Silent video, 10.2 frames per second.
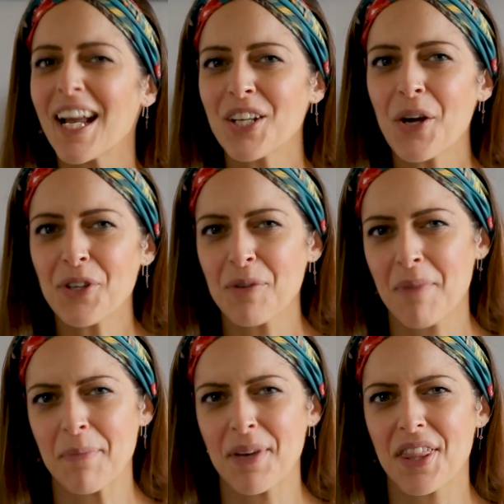I know you
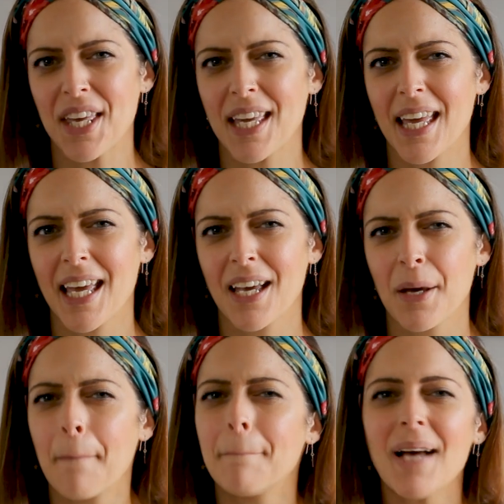may be
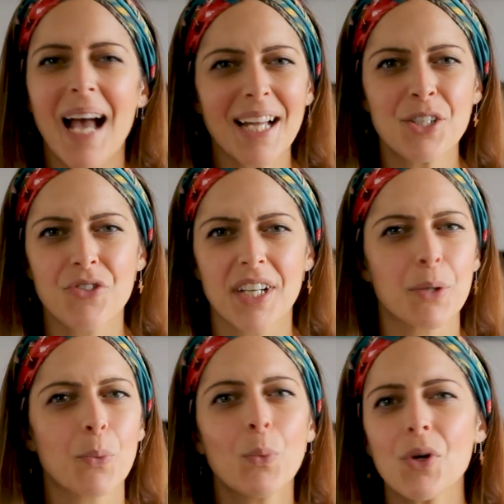thinking, but
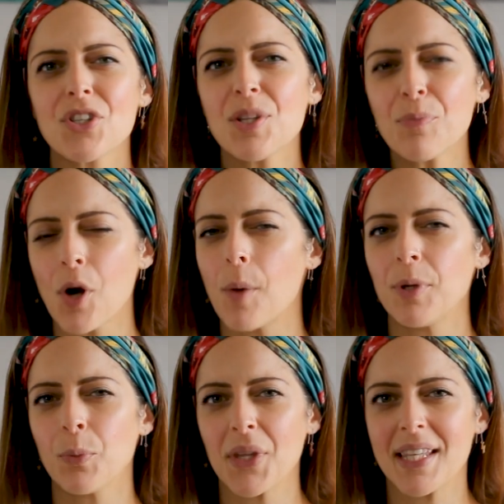Andrea, what's the
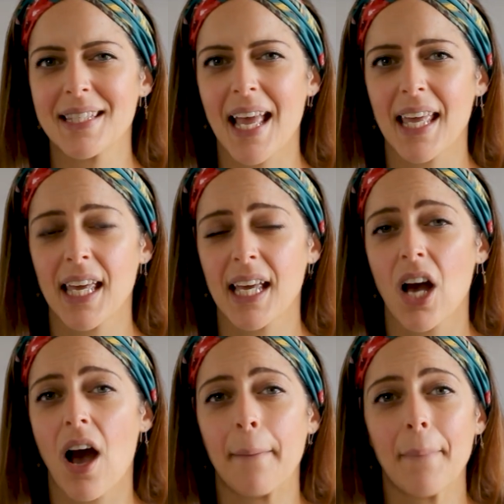problem with
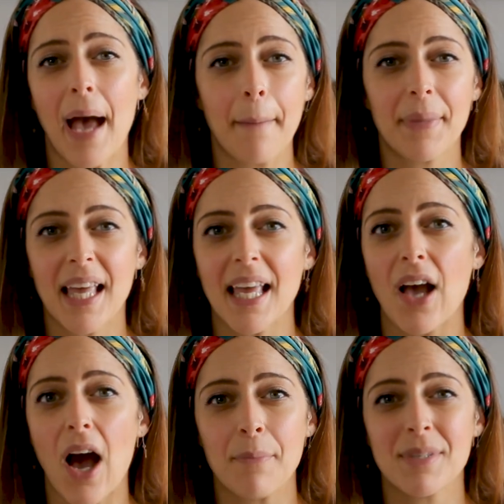saying I'm
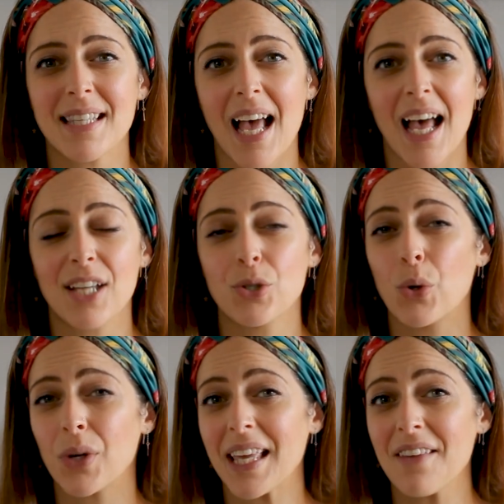happy, I'm sad,
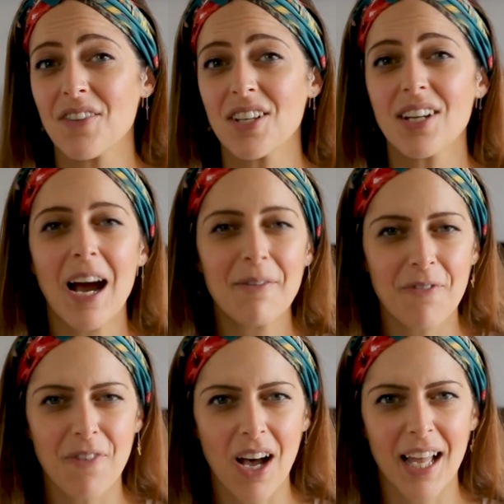or even I'm
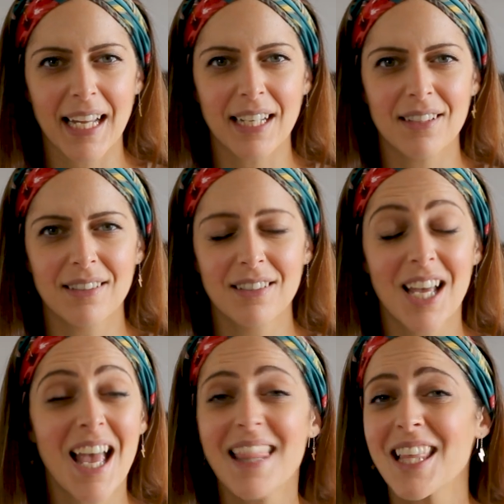fine?
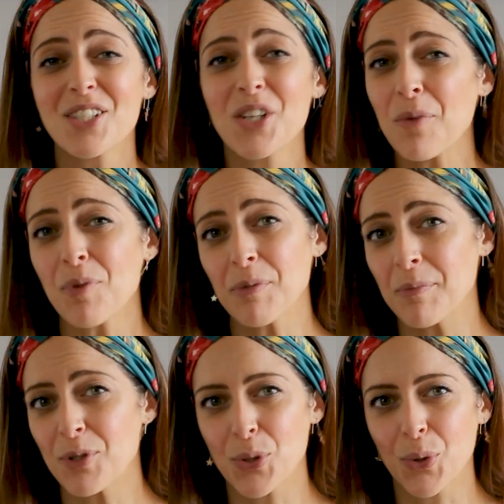There's no
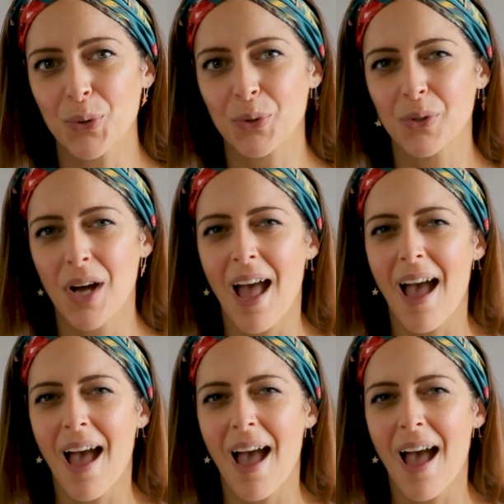problem at all.